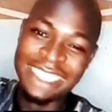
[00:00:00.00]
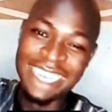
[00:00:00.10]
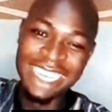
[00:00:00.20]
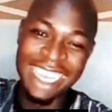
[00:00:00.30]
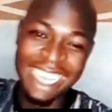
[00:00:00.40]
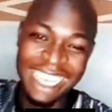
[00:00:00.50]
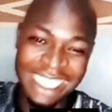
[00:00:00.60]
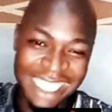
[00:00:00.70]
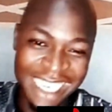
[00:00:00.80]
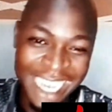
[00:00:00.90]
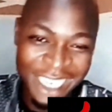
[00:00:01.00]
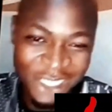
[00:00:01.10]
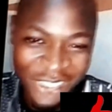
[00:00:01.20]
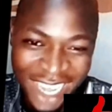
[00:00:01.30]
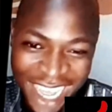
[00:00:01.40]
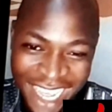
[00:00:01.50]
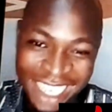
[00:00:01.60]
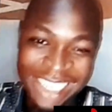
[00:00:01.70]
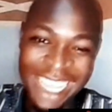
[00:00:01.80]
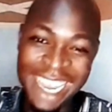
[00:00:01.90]
JK International,
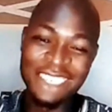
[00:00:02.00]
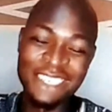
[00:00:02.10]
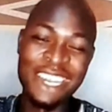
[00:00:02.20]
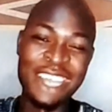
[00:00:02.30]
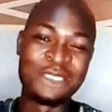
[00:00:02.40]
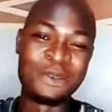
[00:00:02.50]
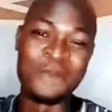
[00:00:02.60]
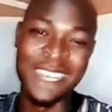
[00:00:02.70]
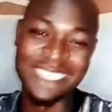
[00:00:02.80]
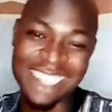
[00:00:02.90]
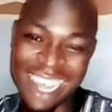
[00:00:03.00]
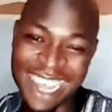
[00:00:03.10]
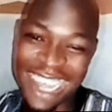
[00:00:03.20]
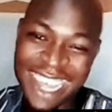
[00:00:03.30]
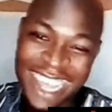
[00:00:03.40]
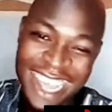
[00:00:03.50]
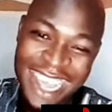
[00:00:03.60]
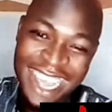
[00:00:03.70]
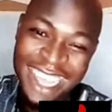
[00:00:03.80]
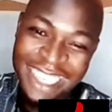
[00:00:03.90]
international superstar.
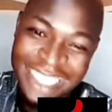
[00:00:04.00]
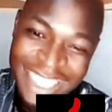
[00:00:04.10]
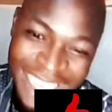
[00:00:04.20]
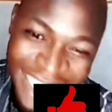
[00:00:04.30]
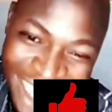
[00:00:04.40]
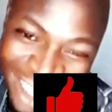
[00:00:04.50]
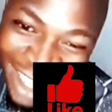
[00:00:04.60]
JK